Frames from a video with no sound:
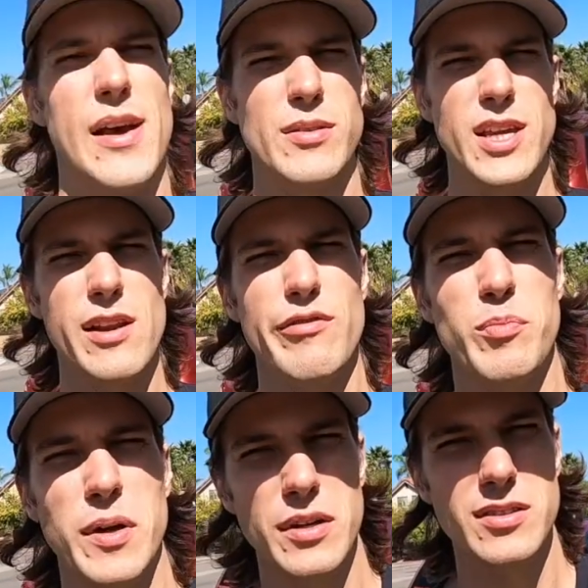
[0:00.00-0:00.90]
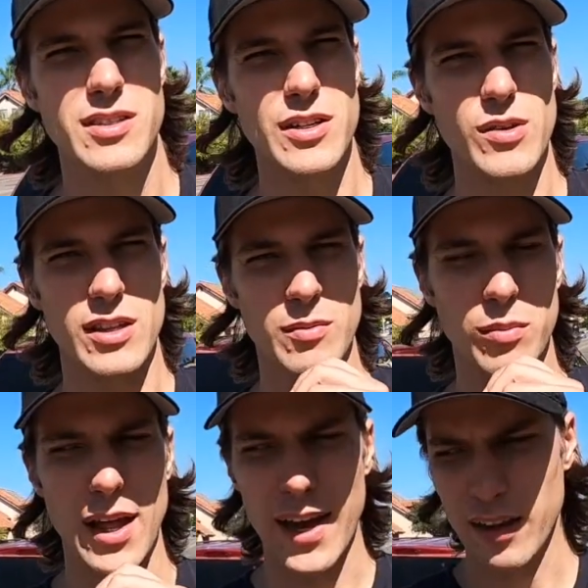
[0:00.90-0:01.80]
I was kind of opposed to doing the
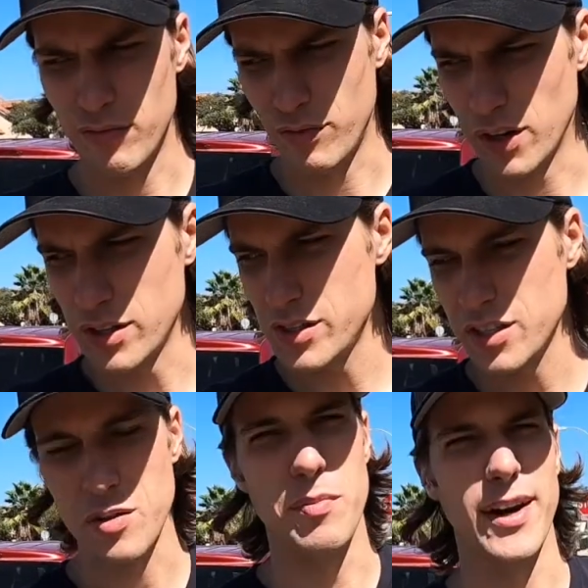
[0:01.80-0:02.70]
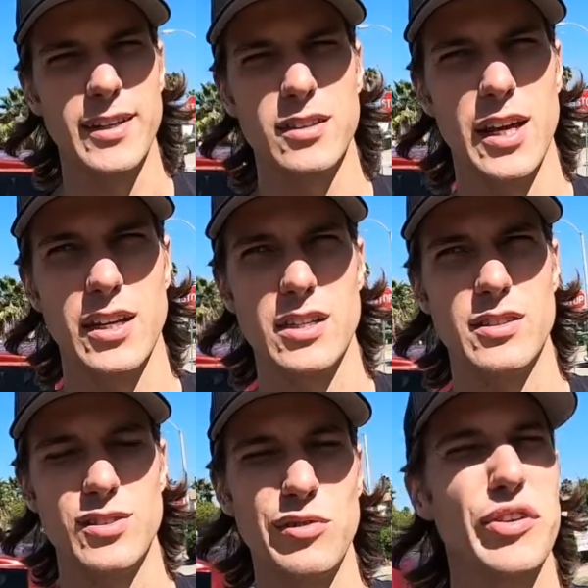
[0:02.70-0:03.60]
black at first compared to like a
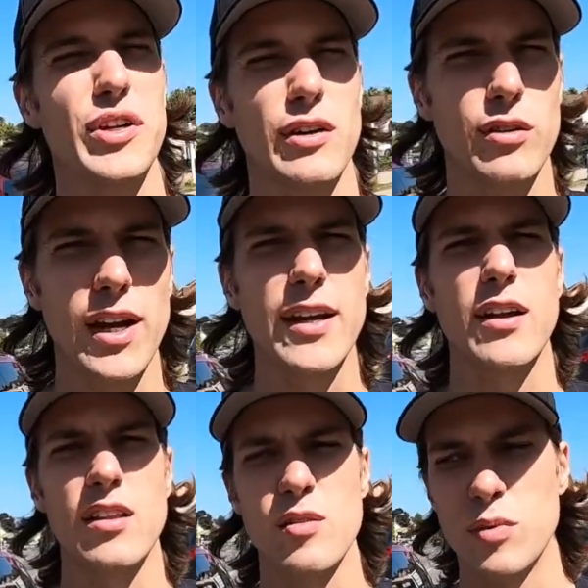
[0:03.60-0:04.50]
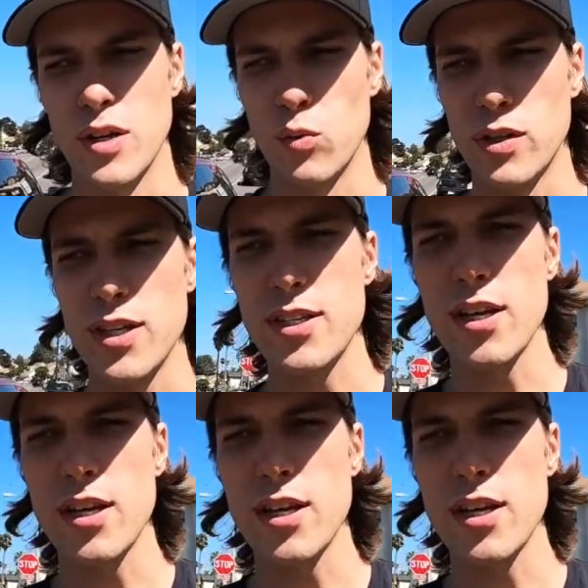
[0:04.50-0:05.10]
silver or gray color, but with these